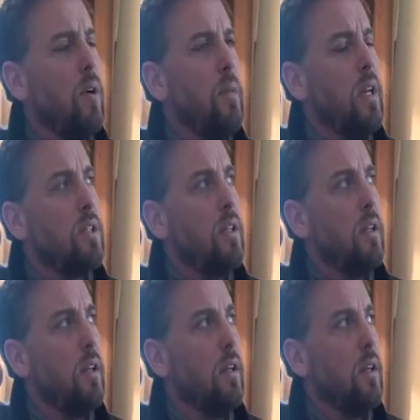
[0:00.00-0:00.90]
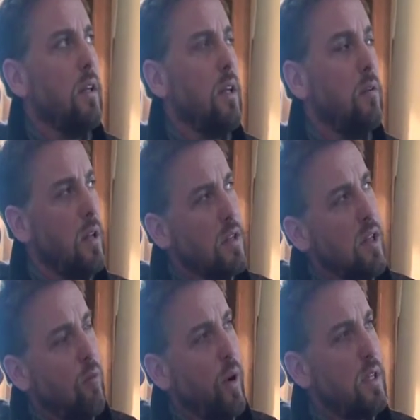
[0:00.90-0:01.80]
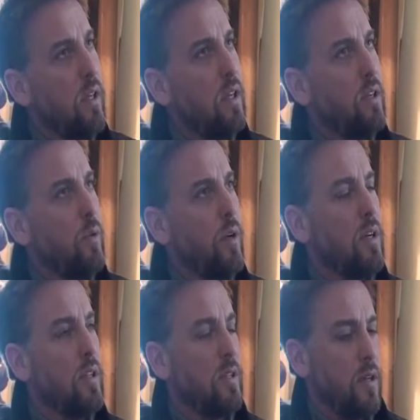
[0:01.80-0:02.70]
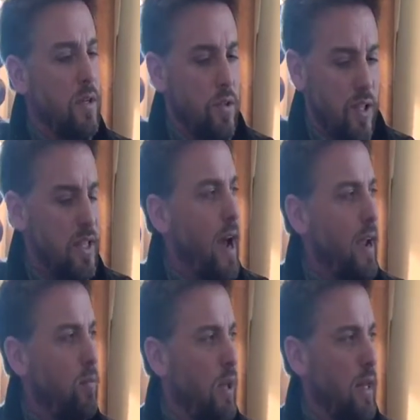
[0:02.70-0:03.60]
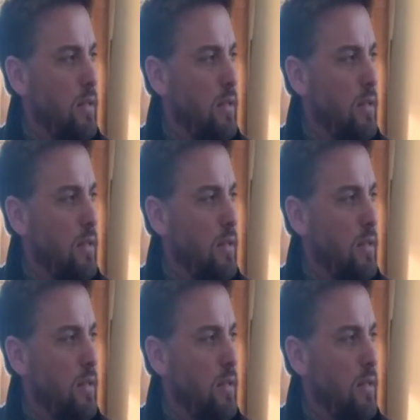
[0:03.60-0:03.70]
I mean it's in some ways it's weird because there's a timeline.